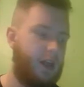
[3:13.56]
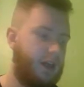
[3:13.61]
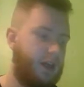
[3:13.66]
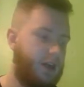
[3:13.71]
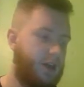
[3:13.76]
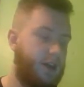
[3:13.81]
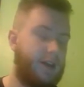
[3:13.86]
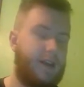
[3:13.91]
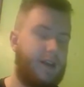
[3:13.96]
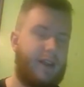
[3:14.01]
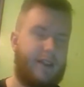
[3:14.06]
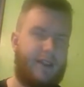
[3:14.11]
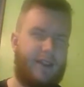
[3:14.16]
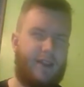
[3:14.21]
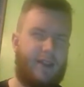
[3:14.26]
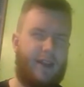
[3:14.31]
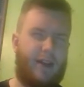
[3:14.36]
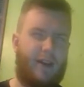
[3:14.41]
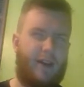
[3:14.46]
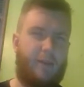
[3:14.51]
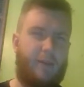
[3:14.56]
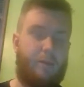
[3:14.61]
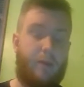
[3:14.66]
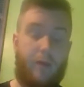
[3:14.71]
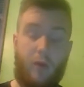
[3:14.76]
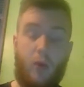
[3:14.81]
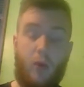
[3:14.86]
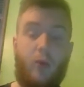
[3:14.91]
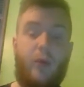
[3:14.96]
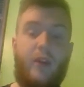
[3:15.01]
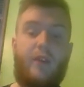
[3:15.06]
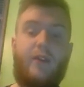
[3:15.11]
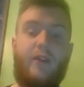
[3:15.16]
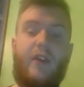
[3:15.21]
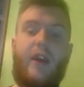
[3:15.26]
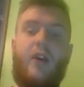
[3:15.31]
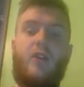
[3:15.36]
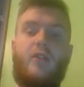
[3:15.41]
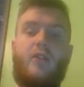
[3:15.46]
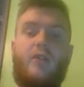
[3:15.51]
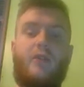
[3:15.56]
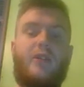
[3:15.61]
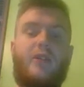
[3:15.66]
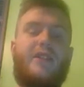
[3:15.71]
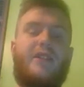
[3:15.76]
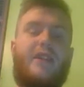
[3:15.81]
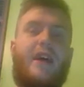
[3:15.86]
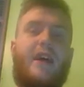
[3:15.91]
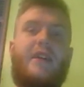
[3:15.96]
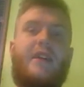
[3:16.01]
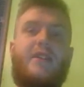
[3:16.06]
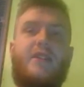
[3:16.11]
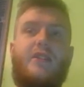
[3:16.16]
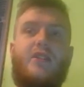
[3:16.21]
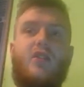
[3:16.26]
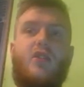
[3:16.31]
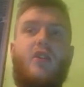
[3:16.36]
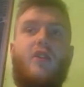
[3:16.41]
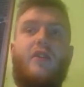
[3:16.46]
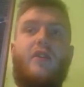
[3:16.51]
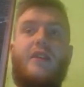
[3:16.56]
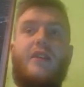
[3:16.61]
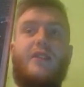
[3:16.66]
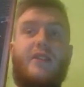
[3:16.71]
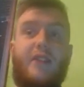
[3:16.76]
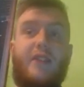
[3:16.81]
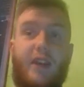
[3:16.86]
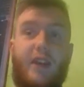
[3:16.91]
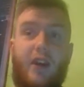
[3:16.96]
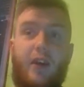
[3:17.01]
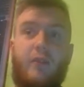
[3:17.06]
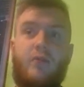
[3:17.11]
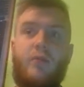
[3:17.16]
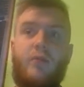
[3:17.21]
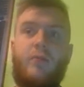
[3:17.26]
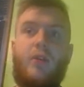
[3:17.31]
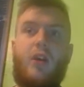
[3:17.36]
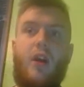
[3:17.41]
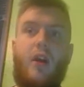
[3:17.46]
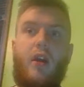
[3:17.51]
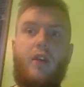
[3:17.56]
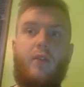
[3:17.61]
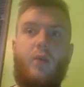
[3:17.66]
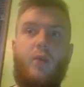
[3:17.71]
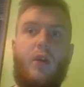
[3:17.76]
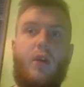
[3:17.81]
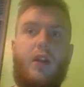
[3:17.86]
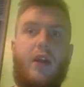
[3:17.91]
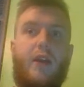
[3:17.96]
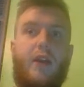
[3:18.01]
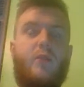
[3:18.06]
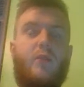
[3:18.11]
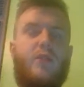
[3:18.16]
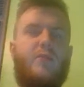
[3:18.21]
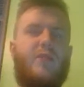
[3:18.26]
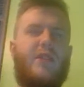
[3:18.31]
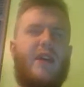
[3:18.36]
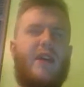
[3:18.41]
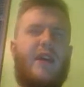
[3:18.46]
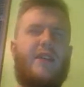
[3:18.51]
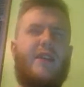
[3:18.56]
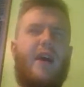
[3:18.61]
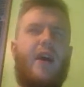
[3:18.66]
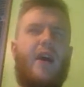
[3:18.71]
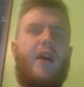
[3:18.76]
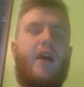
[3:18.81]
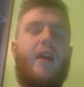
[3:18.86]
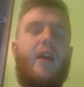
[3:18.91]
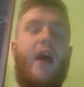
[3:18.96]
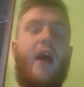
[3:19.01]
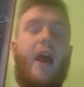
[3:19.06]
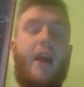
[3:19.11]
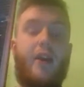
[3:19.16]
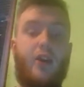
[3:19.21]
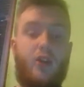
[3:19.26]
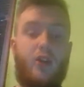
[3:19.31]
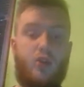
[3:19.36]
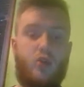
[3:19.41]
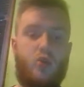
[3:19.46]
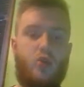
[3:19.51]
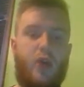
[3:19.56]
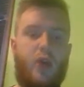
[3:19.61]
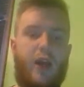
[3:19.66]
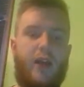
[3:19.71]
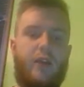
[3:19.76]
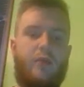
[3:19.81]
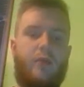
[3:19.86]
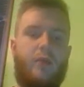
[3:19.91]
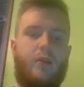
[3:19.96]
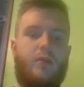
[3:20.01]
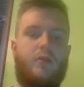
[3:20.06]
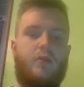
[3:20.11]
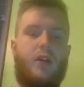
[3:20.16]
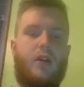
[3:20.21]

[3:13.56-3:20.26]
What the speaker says: Glade has this. Before we even get onto its stats and its offenses, it comes from the God of War line, which means it has an incredible